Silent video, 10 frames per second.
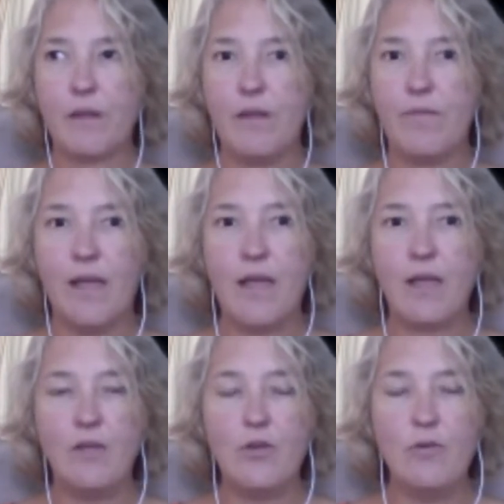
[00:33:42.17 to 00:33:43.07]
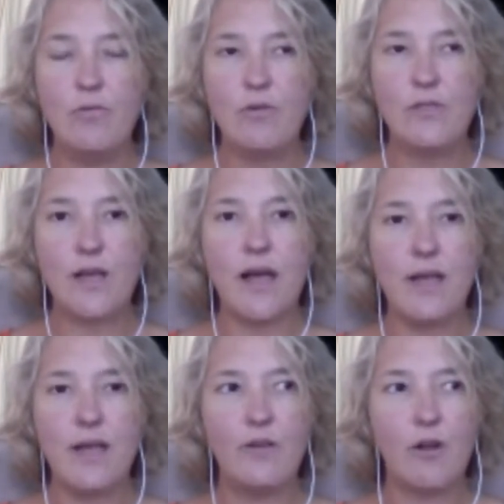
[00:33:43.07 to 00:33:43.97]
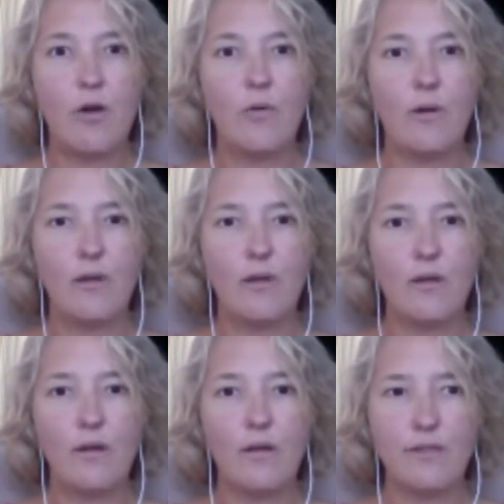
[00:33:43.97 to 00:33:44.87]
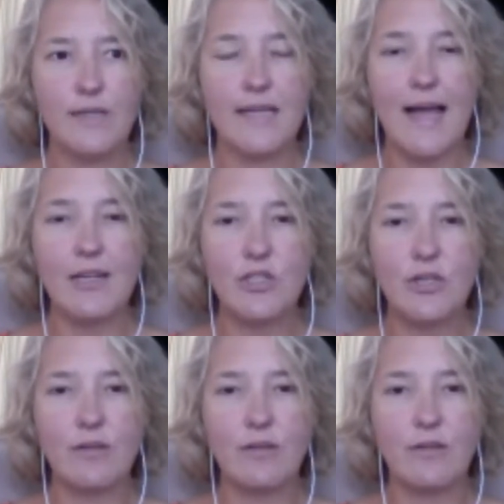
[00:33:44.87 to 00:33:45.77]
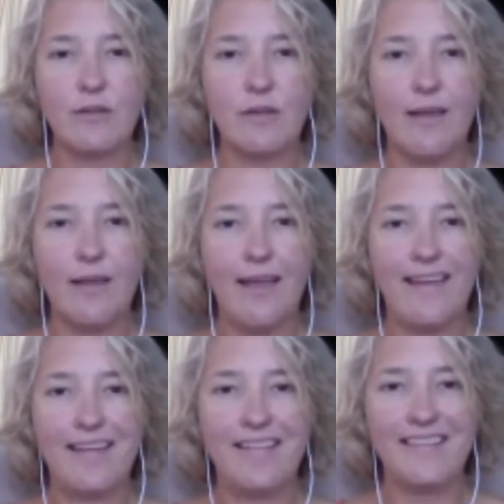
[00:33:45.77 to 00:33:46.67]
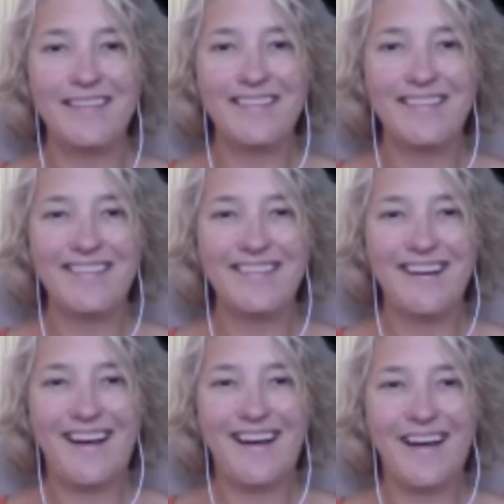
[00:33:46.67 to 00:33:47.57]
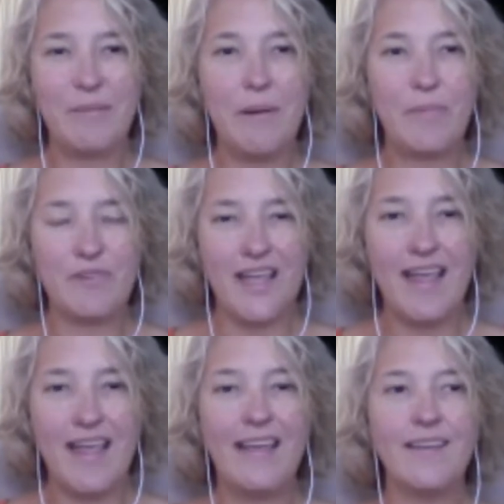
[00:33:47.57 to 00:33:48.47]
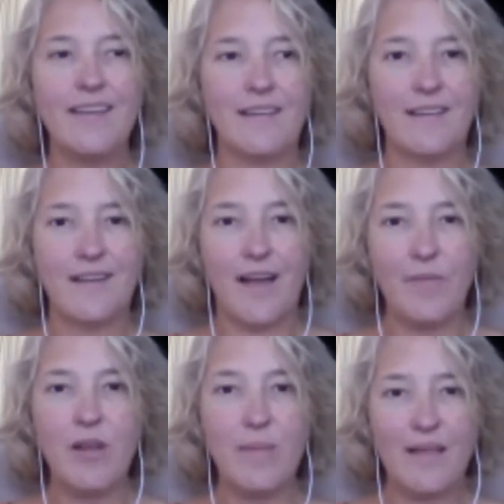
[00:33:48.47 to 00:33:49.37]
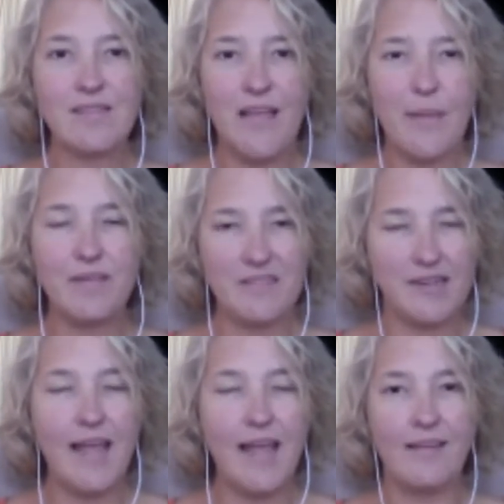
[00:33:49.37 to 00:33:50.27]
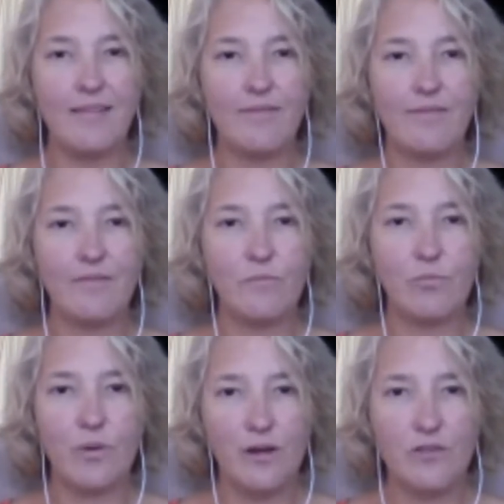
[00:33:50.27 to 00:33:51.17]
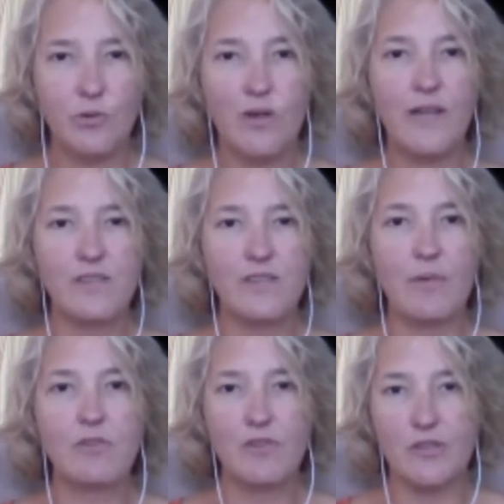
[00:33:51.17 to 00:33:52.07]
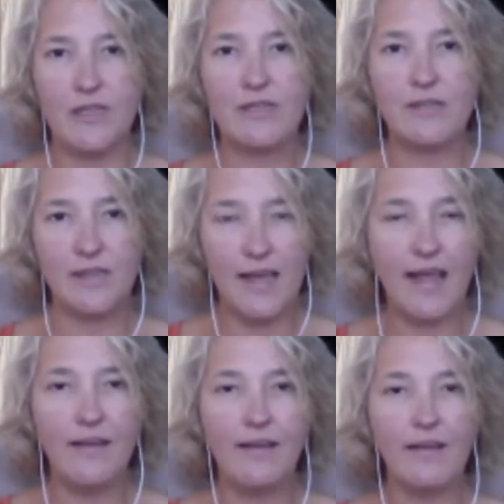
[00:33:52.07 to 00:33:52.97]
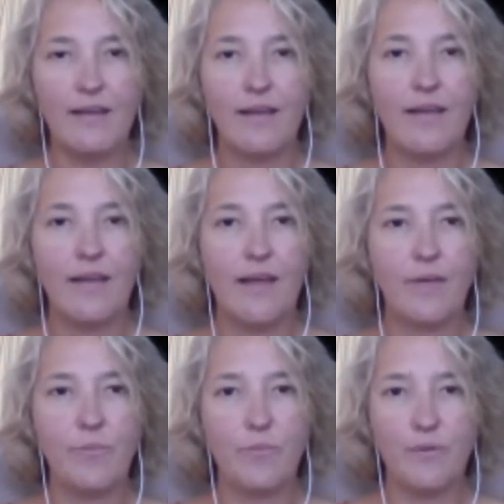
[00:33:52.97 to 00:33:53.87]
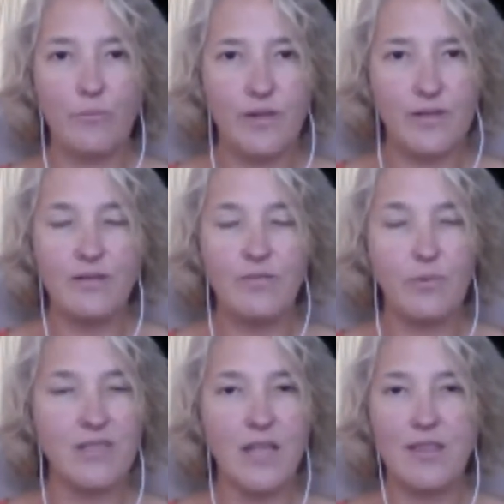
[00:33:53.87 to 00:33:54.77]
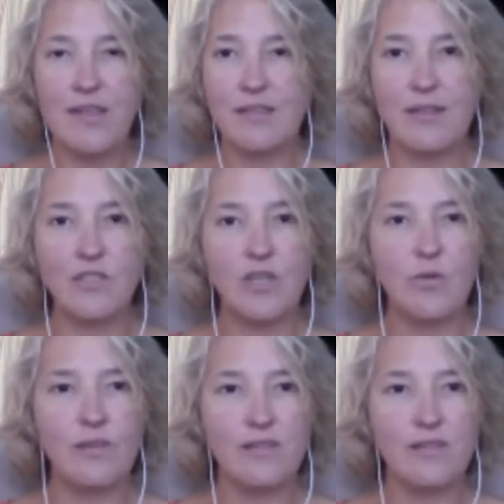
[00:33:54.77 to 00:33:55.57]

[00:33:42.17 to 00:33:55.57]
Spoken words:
Then you decide, to take action. And I remember saying, I'm going to make this happen today. We are joining this opportunity today. And we set the intention, we